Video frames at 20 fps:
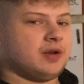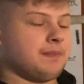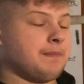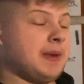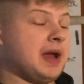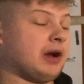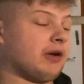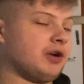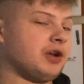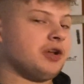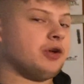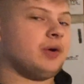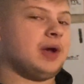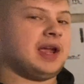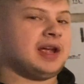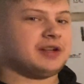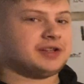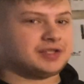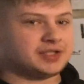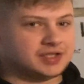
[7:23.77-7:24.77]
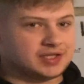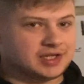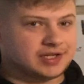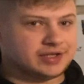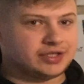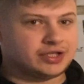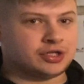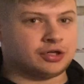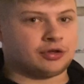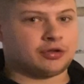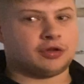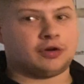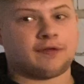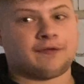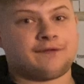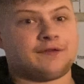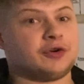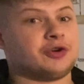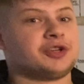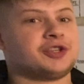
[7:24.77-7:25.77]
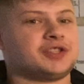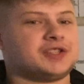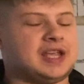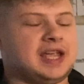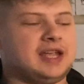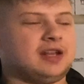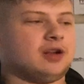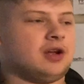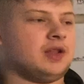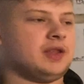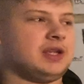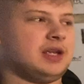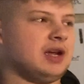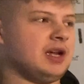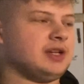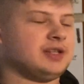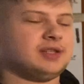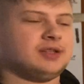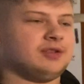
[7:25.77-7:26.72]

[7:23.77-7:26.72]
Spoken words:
Mario and Sid took their first skate on the ice,